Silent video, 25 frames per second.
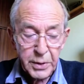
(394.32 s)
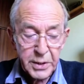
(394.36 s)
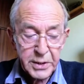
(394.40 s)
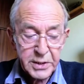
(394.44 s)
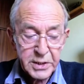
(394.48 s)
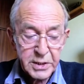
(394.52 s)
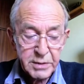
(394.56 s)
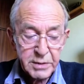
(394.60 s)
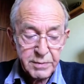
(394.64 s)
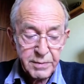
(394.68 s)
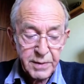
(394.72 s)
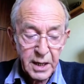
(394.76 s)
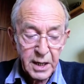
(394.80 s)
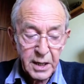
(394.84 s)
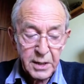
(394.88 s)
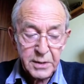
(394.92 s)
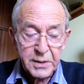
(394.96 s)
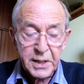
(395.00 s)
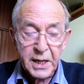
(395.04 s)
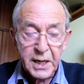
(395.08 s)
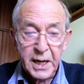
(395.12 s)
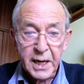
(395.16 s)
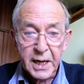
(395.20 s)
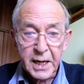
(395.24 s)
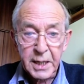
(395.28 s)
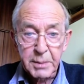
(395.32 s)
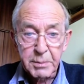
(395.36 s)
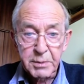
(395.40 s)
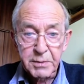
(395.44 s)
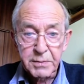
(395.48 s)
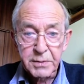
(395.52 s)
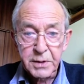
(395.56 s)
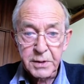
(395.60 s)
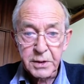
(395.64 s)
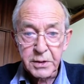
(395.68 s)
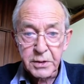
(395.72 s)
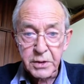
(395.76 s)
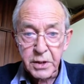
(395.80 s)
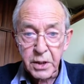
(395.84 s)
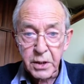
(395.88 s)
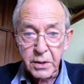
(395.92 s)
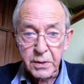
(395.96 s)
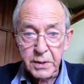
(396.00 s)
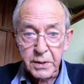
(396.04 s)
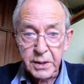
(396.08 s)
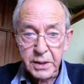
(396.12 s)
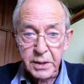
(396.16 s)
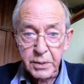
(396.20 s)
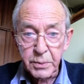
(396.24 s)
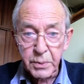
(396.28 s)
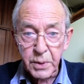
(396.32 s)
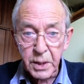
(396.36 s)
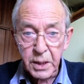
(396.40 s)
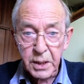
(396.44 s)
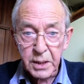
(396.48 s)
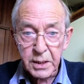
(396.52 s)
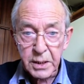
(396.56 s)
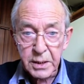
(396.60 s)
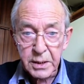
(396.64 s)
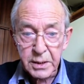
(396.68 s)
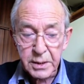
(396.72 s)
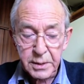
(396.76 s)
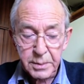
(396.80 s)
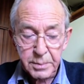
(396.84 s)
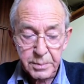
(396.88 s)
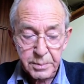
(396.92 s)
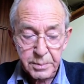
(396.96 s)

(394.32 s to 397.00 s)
its avowed aim of controlling the world.